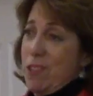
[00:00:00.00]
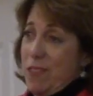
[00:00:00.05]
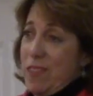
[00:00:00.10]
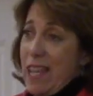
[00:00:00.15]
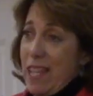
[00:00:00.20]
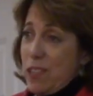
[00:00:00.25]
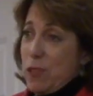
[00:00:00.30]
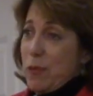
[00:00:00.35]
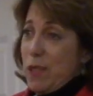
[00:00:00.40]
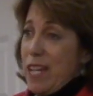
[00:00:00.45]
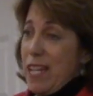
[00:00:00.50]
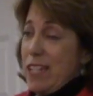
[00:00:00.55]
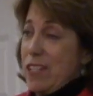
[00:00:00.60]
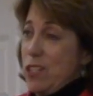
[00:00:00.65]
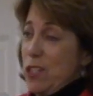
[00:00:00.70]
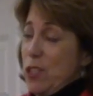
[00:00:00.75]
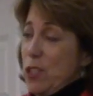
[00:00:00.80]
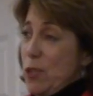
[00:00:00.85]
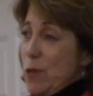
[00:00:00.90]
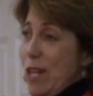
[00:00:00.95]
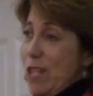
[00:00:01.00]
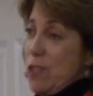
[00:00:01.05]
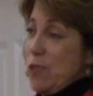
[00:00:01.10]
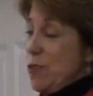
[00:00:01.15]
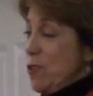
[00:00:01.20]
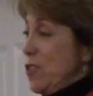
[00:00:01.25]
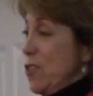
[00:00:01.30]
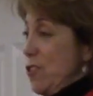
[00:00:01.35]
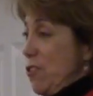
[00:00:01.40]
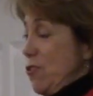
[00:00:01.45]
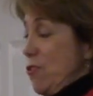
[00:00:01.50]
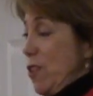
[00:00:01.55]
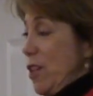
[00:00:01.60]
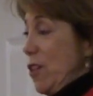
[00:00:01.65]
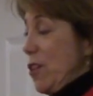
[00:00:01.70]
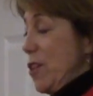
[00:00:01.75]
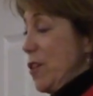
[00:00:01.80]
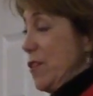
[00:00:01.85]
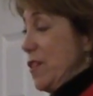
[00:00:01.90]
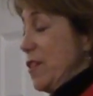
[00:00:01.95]
that's what I do. I use this
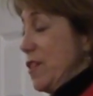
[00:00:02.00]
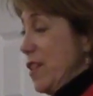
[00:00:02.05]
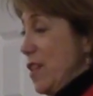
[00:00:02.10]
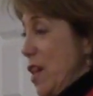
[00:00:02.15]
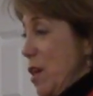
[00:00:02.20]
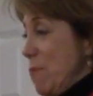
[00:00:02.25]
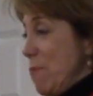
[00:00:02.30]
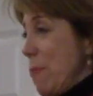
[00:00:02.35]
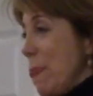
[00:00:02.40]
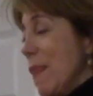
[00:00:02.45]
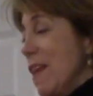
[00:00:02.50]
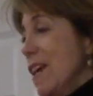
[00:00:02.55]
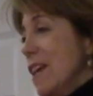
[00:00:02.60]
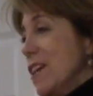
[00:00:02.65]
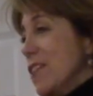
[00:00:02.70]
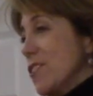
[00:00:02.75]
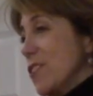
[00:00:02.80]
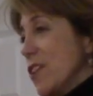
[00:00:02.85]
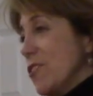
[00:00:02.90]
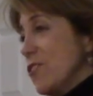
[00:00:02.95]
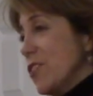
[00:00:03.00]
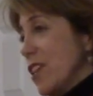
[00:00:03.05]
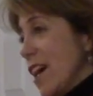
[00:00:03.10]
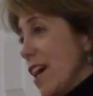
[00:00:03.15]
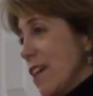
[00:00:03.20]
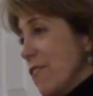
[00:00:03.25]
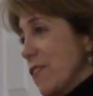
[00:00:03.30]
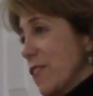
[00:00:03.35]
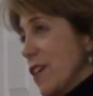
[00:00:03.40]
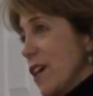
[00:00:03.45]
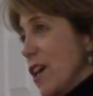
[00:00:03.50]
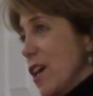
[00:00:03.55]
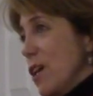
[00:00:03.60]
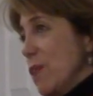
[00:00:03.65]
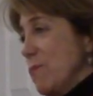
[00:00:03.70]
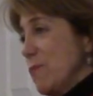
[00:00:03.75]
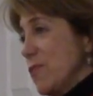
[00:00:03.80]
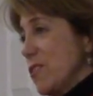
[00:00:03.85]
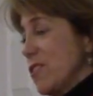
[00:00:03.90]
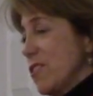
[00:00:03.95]
drug all the time. So Jeff
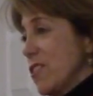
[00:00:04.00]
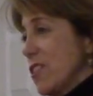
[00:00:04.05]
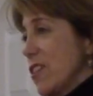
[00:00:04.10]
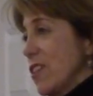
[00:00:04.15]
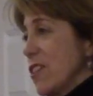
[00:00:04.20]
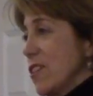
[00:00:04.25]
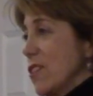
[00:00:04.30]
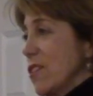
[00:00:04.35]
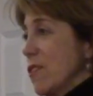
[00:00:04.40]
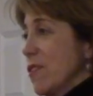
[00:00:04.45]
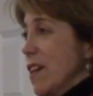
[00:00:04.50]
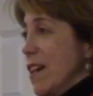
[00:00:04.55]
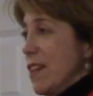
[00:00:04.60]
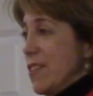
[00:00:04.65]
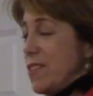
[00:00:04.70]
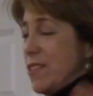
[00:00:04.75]
comes to a